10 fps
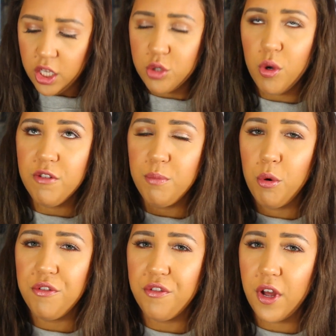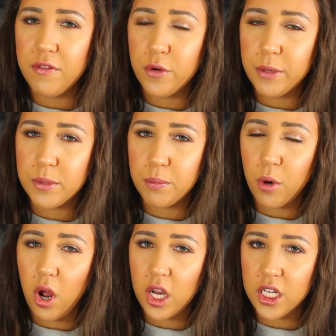12.5 grams of
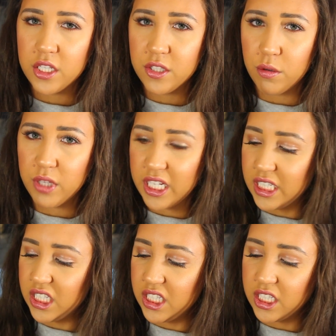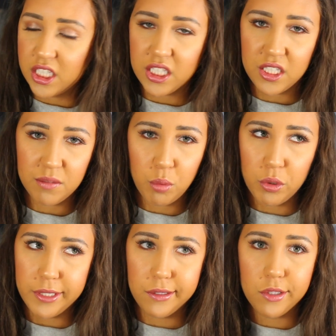product, so like
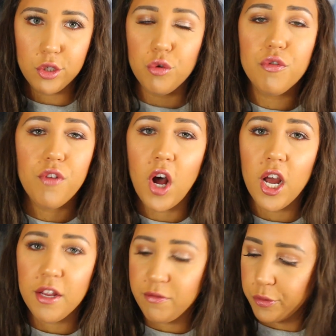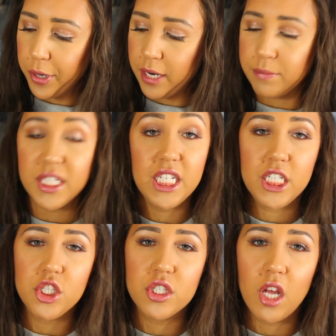6.25 grams
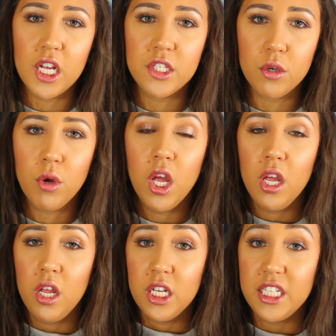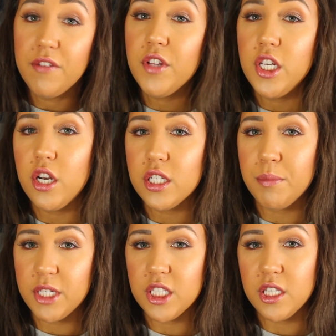each side. So definitely not as
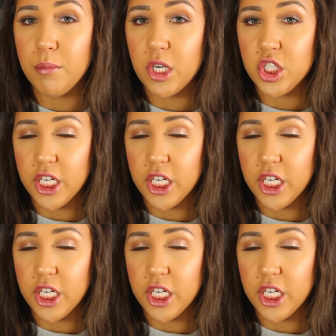much as the Marc